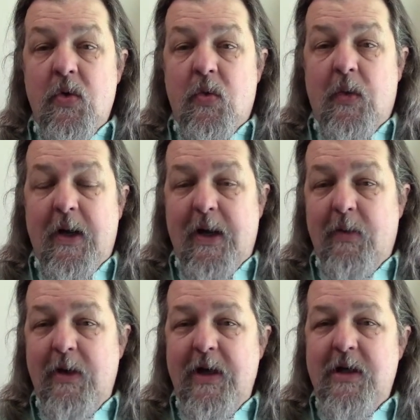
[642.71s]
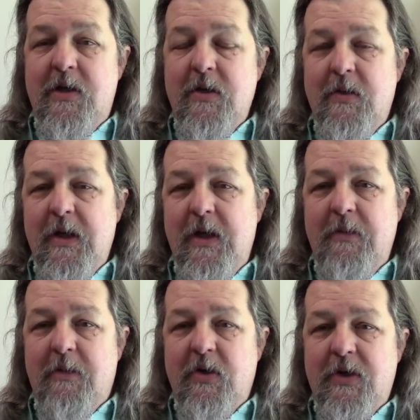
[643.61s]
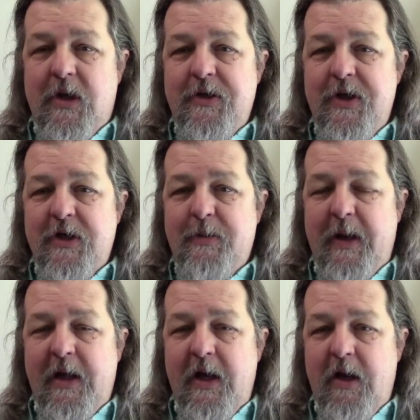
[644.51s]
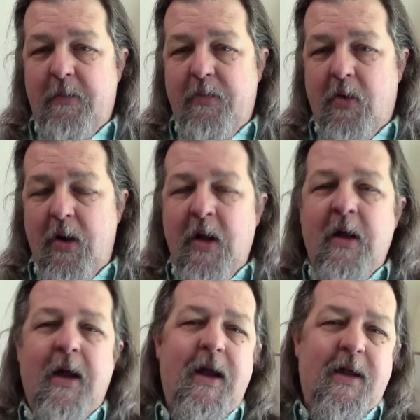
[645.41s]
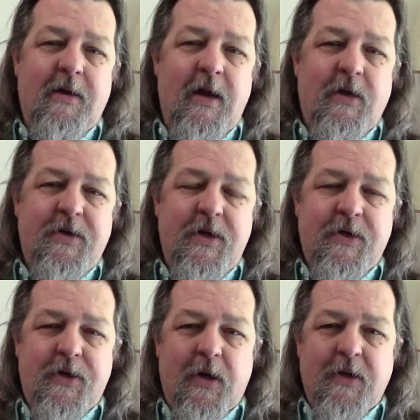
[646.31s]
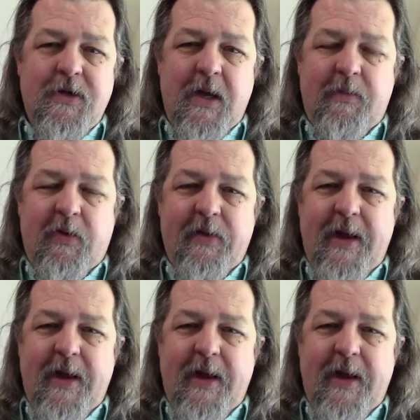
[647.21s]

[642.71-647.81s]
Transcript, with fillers: when I went into the Motel 6 by the airport, and, and, here's, here's a good example.